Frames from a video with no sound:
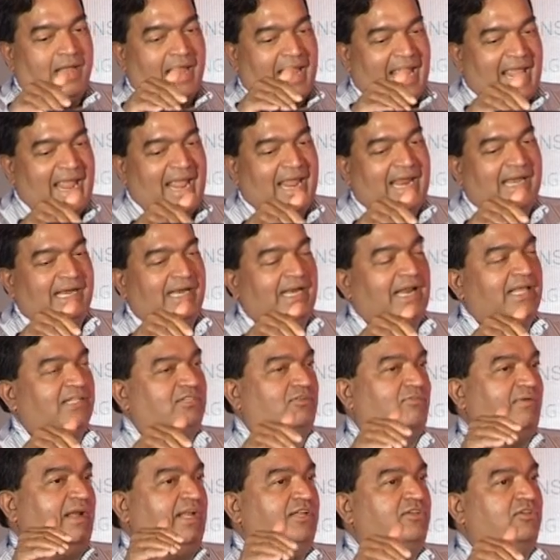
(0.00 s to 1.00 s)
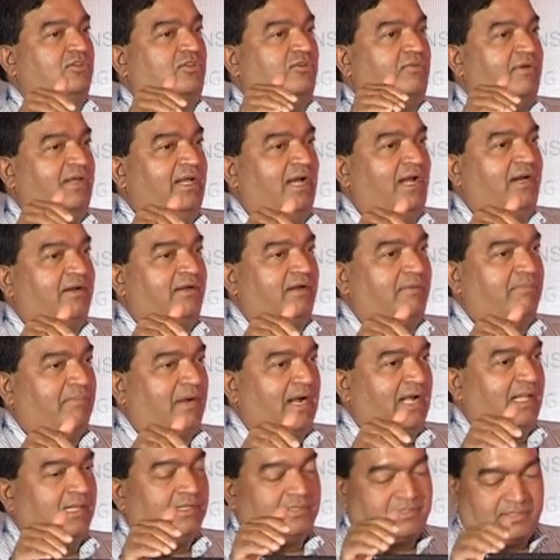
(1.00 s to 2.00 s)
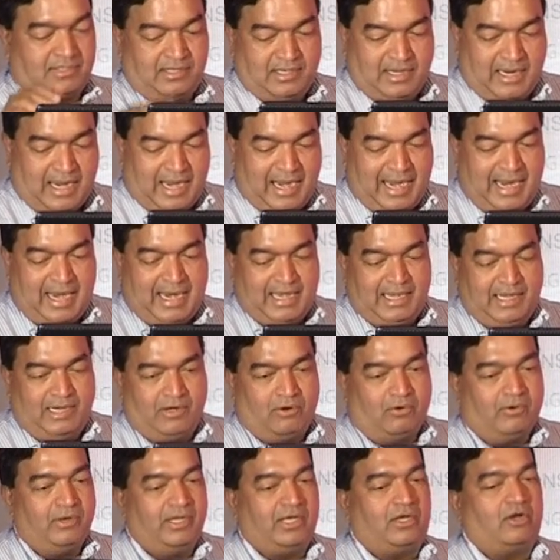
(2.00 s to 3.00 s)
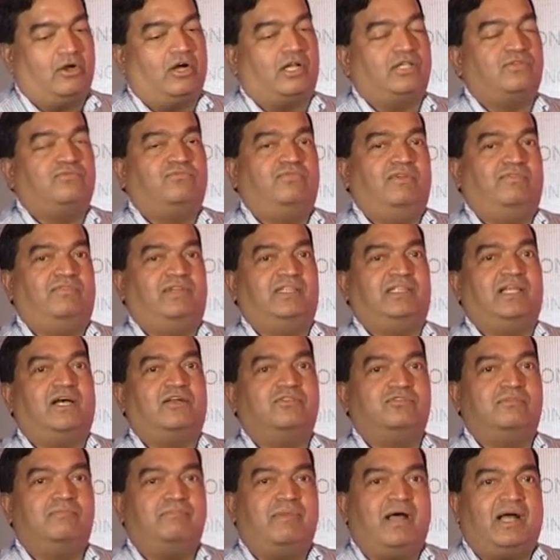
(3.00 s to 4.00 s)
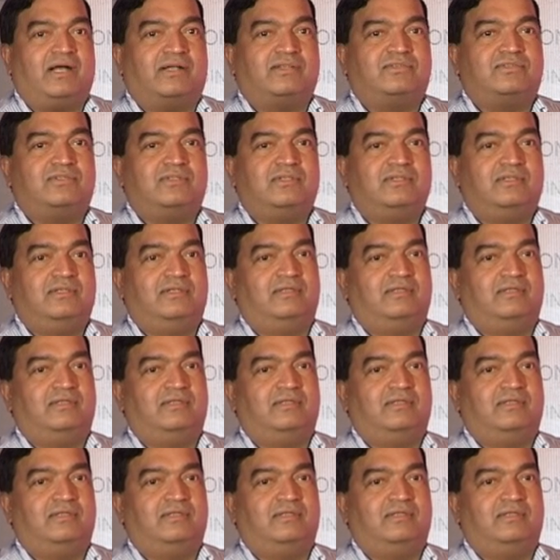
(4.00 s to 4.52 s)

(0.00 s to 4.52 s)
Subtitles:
And it has a range of 300 miles, and it only costs $50,000,